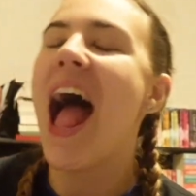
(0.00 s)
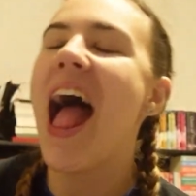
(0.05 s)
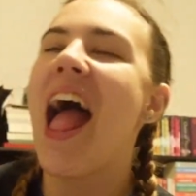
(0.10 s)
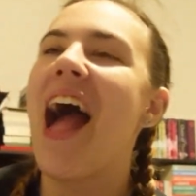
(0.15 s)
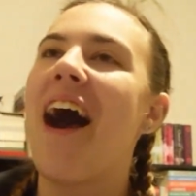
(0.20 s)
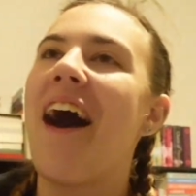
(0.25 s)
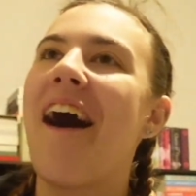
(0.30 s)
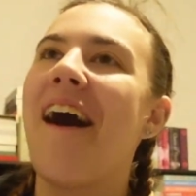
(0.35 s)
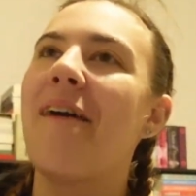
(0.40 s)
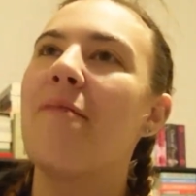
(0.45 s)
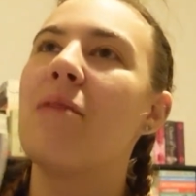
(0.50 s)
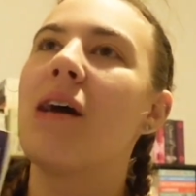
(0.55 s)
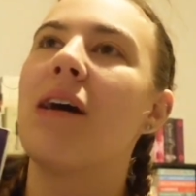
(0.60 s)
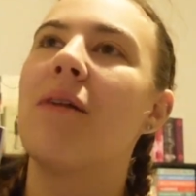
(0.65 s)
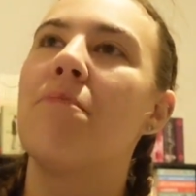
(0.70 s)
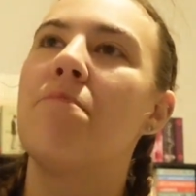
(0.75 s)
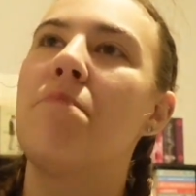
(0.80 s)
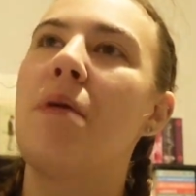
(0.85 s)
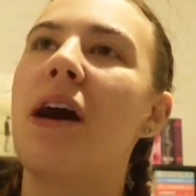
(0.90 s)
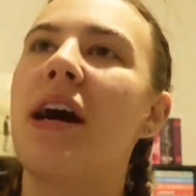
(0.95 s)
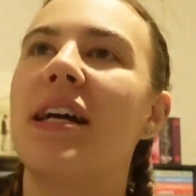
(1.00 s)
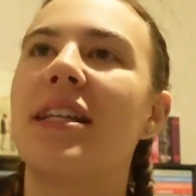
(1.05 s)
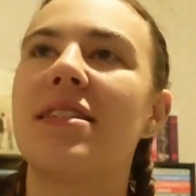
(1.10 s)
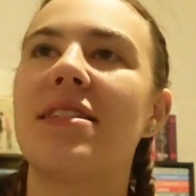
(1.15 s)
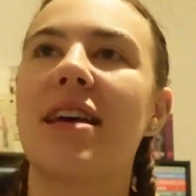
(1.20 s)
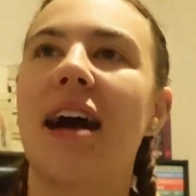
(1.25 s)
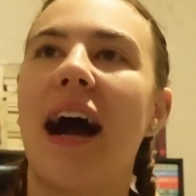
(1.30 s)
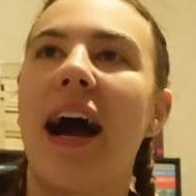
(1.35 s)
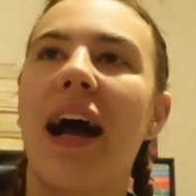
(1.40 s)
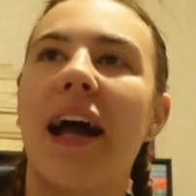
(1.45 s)

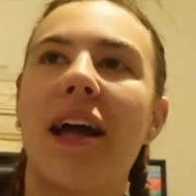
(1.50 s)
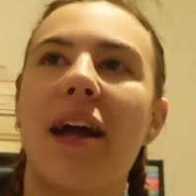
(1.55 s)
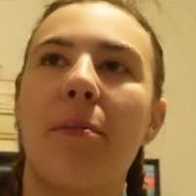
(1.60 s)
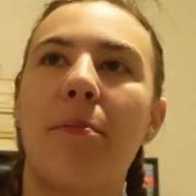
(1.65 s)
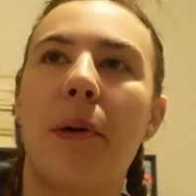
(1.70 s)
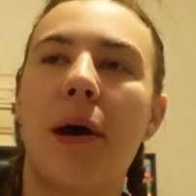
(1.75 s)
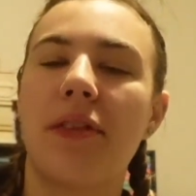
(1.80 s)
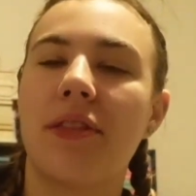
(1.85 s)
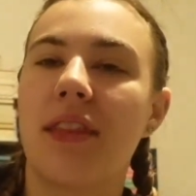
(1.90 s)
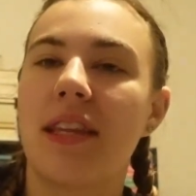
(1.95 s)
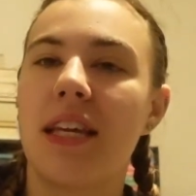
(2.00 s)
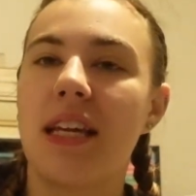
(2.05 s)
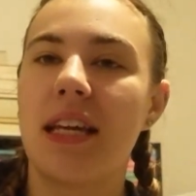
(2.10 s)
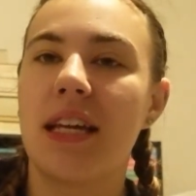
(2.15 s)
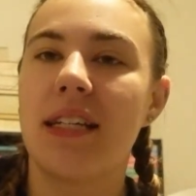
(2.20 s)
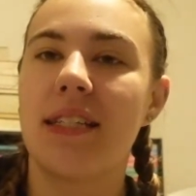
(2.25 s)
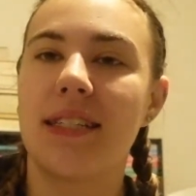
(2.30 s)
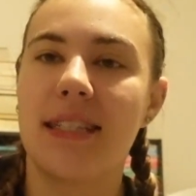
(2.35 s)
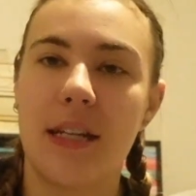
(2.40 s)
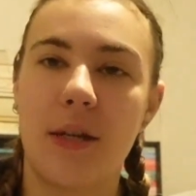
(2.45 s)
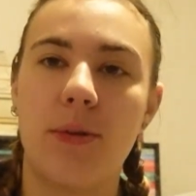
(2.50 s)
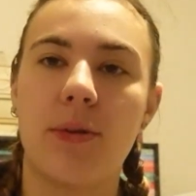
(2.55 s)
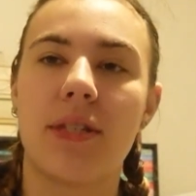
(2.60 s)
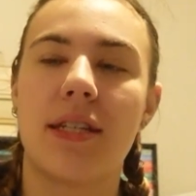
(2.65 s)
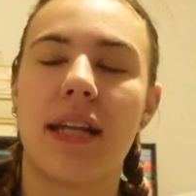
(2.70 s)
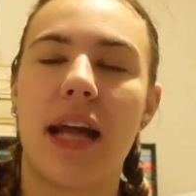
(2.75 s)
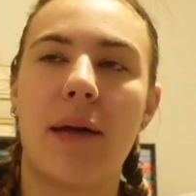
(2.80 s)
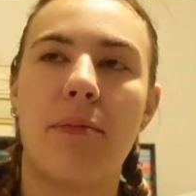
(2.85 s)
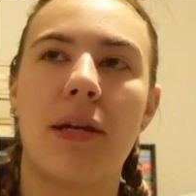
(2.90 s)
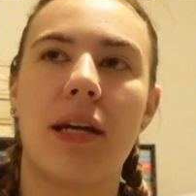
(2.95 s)
But I bought the sequel
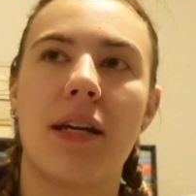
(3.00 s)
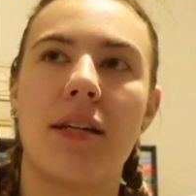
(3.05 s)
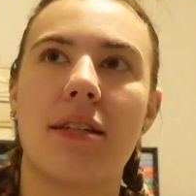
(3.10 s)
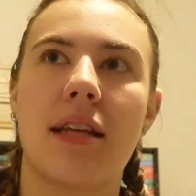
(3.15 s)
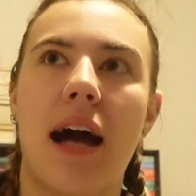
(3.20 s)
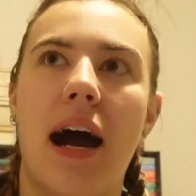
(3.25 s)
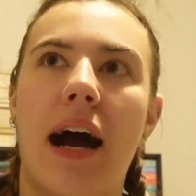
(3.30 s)
today because